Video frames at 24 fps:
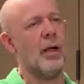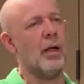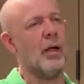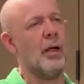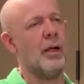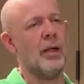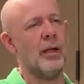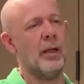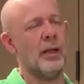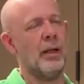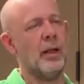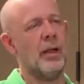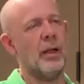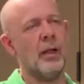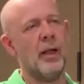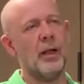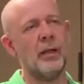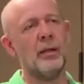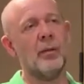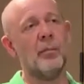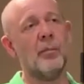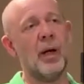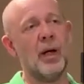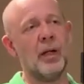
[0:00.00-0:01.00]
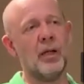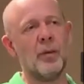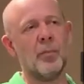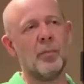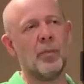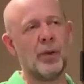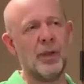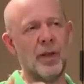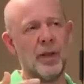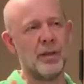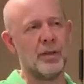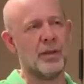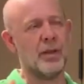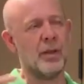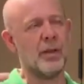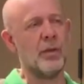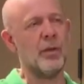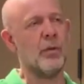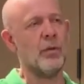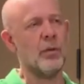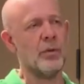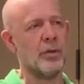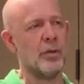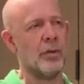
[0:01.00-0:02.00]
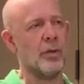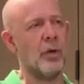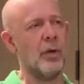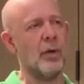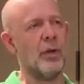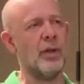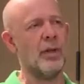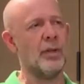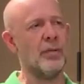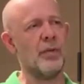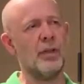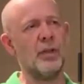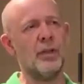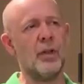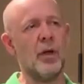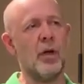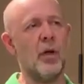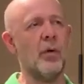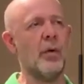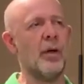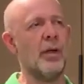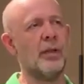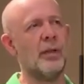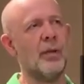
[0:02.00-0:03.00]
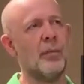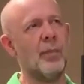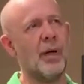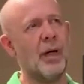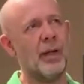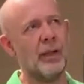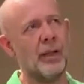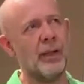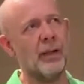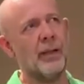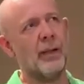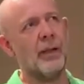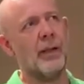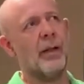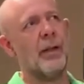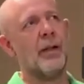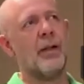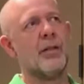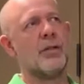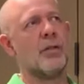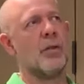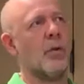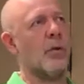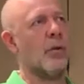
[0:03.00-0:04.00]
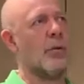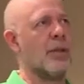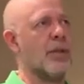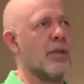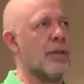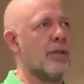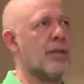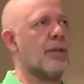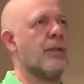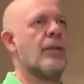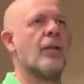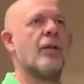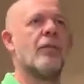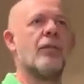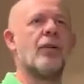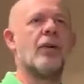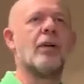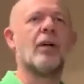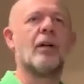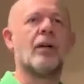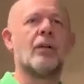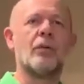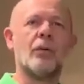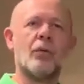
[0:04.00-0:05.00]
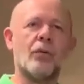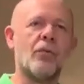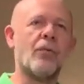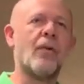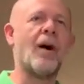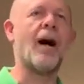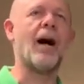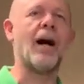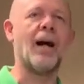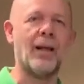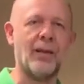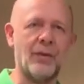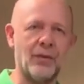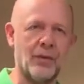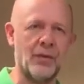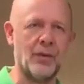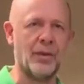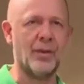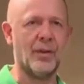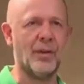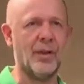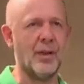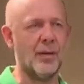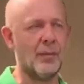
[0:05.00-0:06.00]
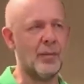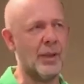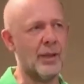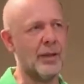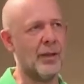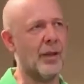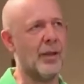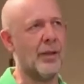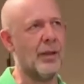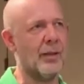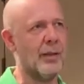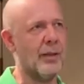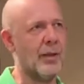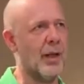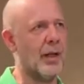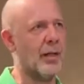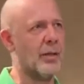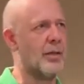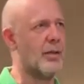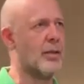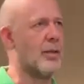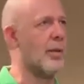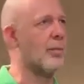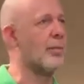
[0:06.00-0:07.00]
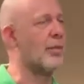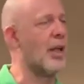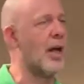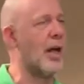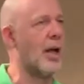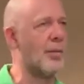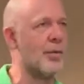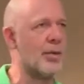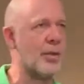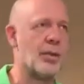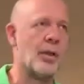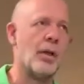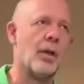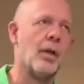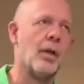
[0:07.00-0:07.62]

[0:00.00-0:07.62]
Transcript: And the money plays a huge role, as we know, and the money is always difficult to find. I mean, yes, sometimes